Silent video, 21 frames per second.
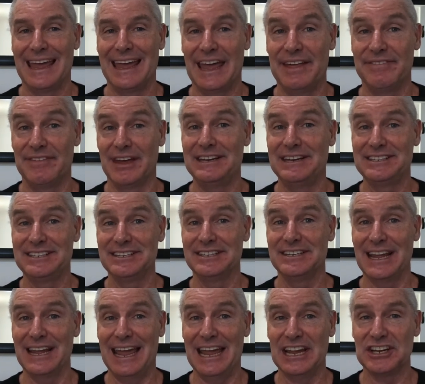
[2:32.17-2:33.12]
And they
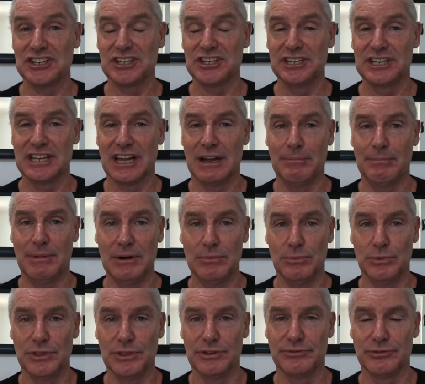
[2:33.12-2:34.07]
did actually come
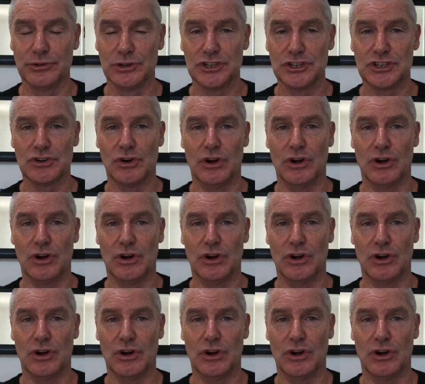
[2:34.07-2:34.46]
up with the first